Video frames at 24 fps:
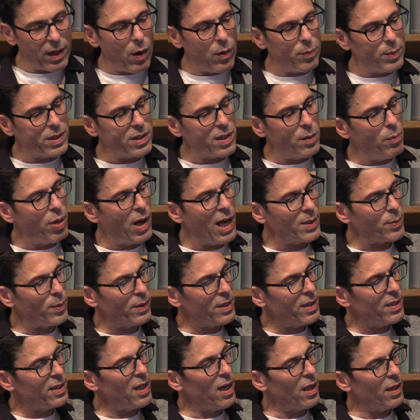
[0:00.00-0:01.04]
almost impossible
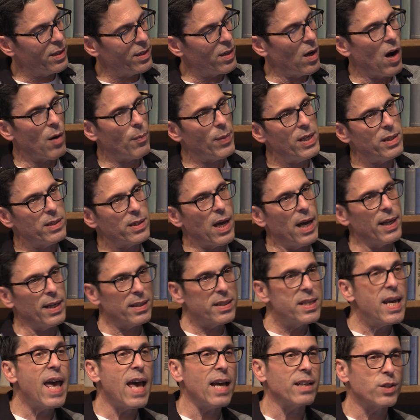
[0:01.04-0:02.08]
to see on his arm. He's got a
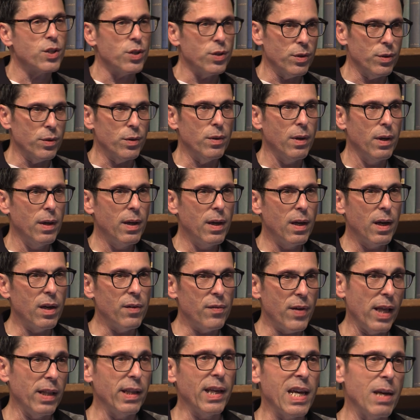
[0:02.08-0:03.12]
tattoo
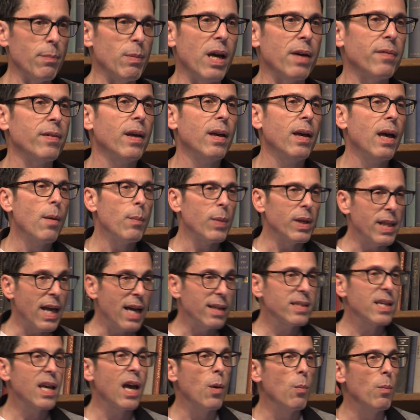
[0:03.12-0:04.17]
of L.A.M.F. I mean,
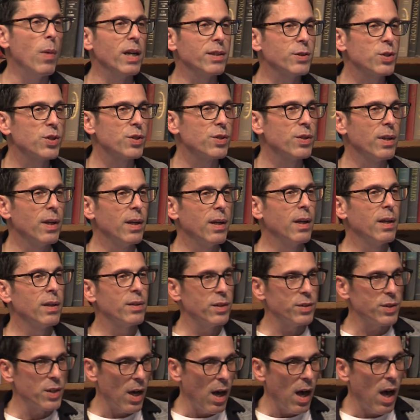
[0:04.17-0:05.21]
that's how much
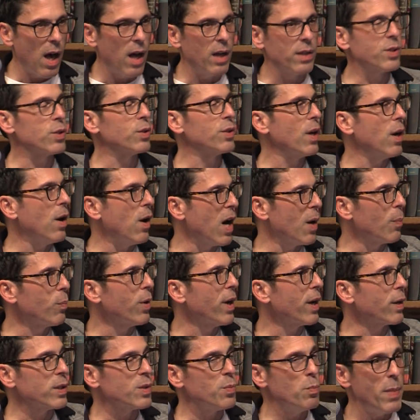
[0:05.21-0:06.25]
the Dolls or the
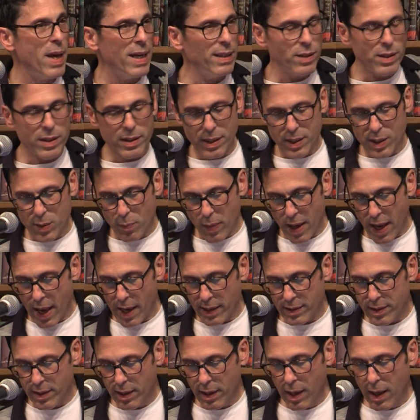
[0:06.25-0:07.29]
Heartbreakers meant to these
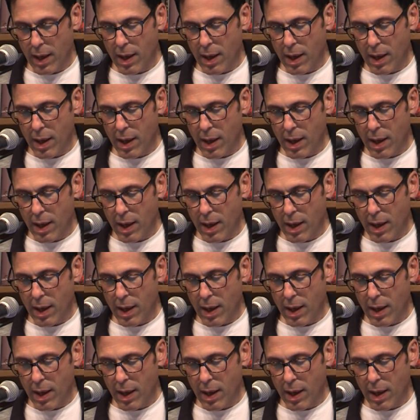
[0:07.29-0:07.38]
bands.